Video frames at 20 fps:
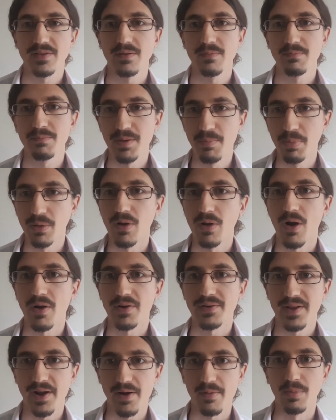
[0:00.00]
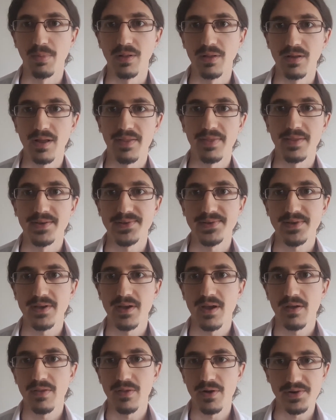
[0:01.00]
People are terrible at this.
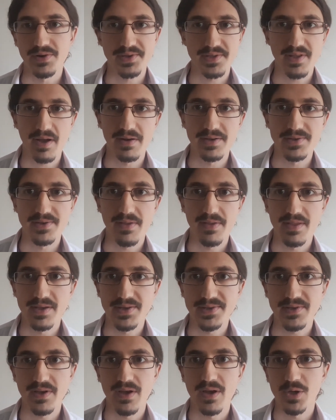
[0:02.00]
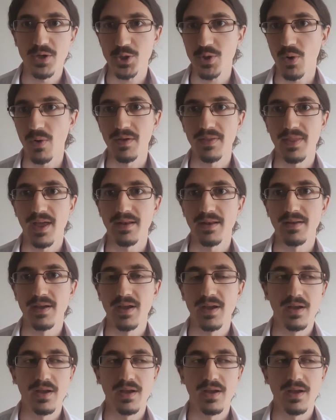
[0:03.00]
There are studies on this showing that